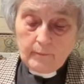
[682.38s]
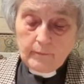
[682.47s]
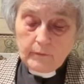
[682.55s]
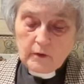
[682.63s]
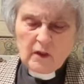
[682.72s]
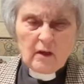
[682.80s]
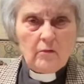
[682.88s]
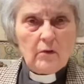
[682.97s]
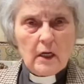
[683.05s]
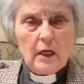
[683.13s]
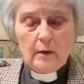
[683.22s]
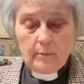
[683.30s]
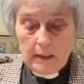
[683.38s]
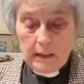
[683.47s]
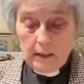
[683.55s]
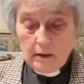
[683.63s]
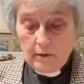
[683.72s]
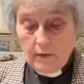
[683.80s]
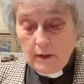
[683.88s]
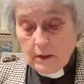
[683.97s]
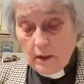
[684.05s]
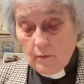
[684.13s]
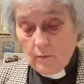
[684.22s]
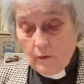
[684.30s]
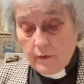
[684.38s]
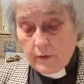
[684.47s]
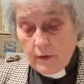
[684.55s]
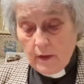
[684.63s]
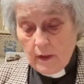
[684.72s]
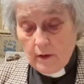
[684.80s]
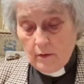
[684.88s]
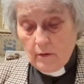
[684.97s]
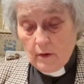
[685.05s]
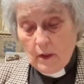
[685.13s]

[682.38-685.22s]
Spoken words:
Do they really mean they don't want to know